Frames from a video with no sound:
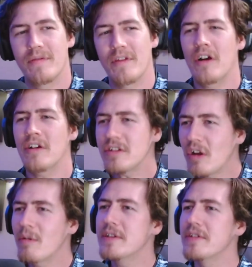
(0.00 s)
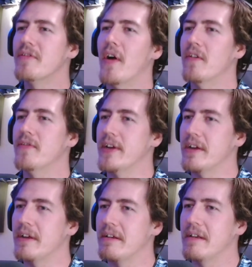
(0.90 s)
The art is always
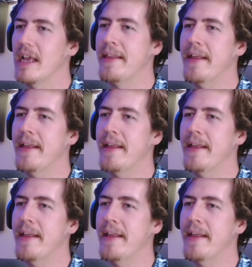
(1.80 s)
evolving. And